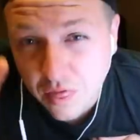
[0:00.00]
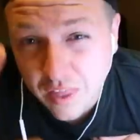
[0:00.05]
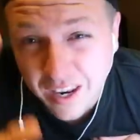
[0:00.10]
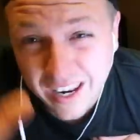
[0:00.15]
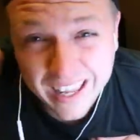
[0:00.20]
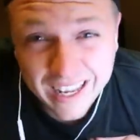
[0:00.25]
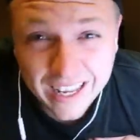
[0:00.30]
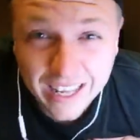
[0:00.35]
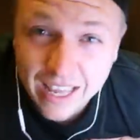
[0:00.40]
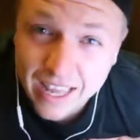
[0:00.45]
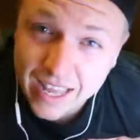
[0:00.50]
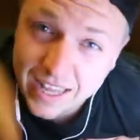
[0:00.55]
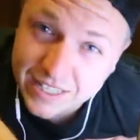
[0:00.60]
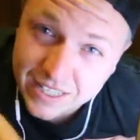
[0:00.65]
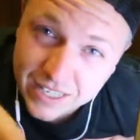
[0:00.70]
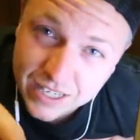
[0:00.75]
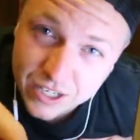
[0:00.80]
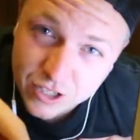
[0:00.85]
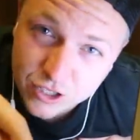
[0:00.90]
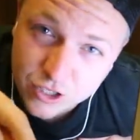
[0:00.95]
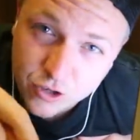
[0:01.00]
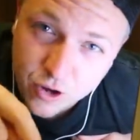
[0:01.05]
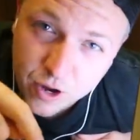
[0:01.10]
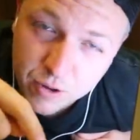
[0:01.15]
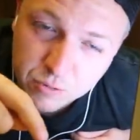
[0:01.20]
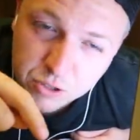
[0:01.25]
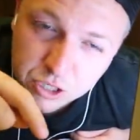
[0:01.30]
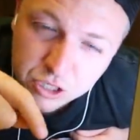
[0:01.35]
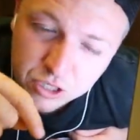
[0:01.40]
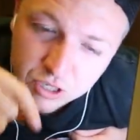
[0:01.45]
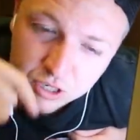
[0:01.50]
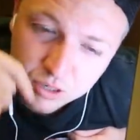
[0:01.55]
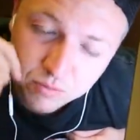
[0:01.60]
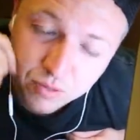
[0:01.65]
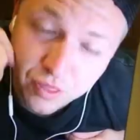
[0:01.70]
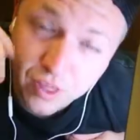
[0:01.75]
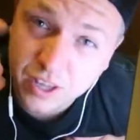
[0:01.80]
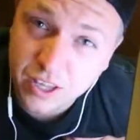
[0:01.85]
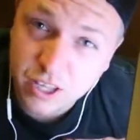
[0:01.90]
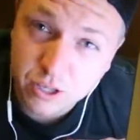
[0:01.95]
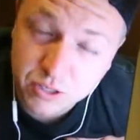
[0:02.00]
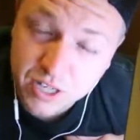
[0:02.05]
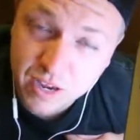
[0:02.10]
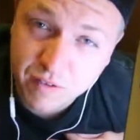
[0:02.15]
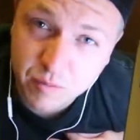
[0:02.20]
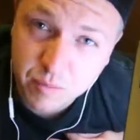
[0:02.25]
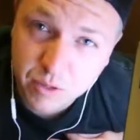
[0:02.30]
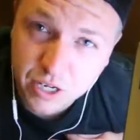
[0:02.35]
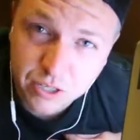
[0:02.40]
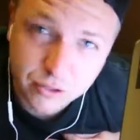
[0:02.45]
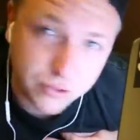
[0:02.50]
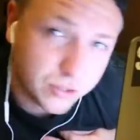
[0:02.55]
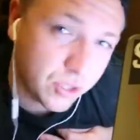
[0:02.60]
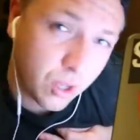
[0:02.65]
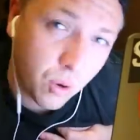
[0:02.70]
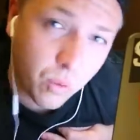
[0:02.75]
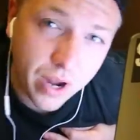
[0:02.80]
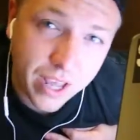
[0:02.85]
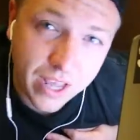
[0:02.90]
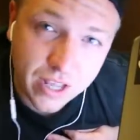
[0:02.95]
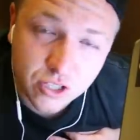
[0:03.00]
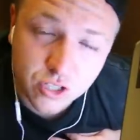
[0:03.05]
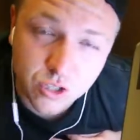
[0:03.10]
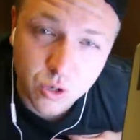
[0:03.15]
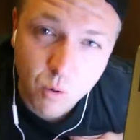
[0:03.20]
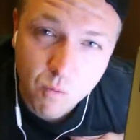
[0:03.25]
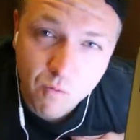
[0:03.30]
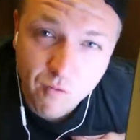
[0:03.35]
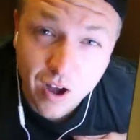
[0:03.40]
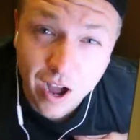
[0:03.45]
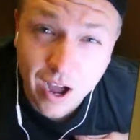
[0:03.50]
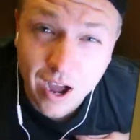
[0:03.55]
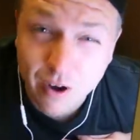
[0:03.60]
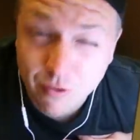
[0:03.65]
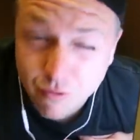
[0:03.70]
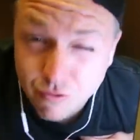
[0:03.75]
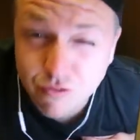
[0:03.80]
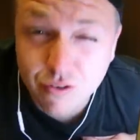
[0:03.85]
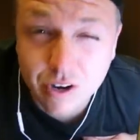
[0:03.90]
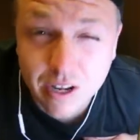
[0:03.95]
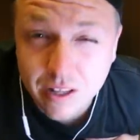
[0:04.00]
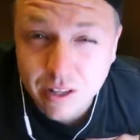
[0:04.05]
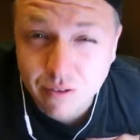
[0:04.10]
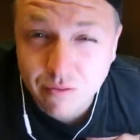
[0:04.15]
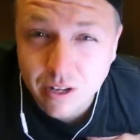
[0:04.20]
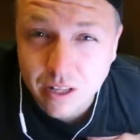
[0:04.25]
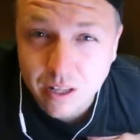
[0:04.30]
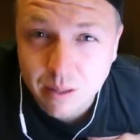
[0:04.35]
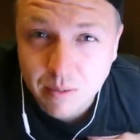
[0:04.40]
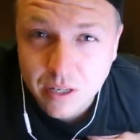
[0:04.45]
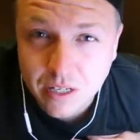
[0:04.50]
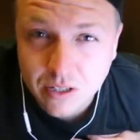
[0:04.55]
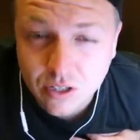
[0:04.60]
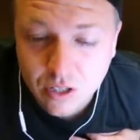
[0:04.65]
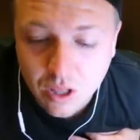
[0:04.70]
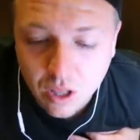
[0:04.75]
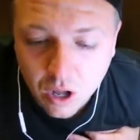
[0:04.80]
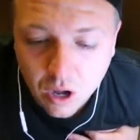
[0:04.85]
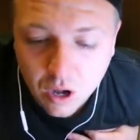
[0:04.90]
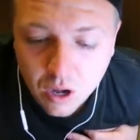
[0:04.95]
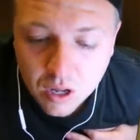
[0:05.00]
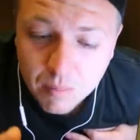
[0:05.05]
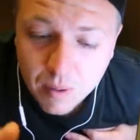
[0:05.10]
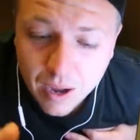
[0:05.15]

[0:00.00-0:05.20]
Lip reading: The link is in description. Thank you to everybody who's donated so far. It really, really means a lot.